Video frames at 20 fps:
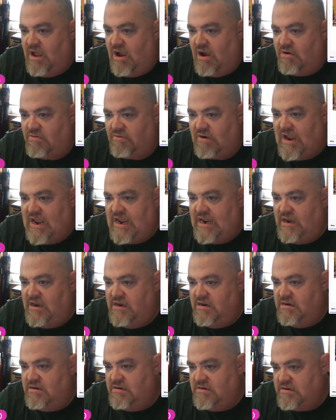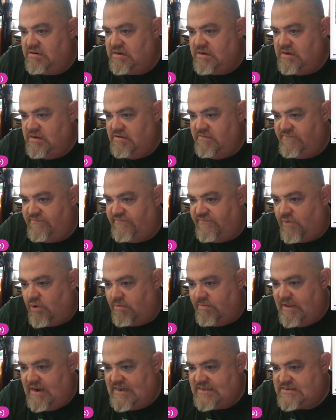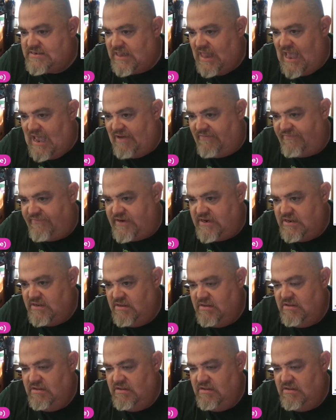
All right. 4 minutes left.